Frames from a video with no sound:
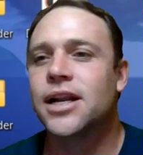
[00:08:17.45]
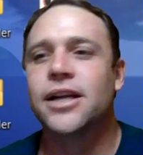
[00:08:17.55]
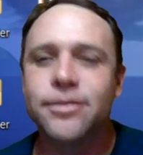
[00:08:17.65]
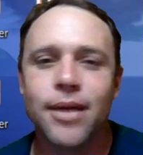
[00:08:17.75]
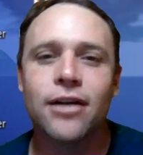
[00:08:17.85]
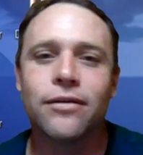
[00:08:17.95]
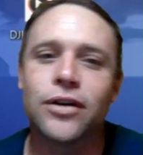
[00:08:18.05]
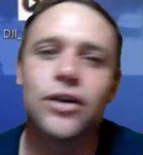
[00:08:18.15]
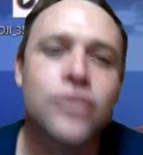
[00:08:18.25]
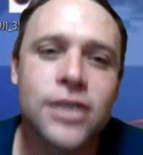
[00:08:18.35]
Doesn't matter if
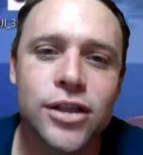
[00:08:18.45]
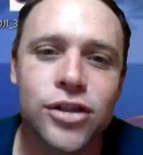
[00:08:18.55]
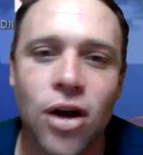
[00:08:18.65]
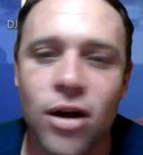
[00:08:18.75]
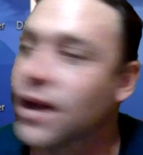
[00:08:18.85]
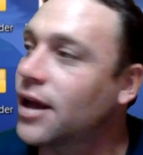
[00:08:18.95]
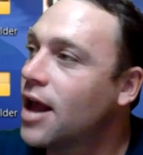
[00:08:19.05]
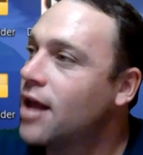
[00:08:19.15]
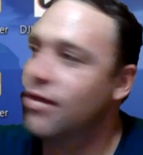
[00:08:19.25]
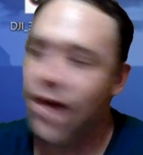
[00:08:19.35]
you're using Starlink.
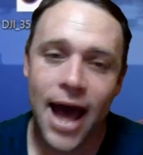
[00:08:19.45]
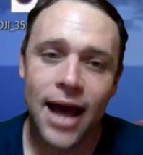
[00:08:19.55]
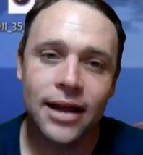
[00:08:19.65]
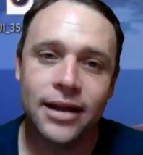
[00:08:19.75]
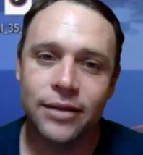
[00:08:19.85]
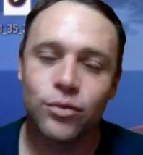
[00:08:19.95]
That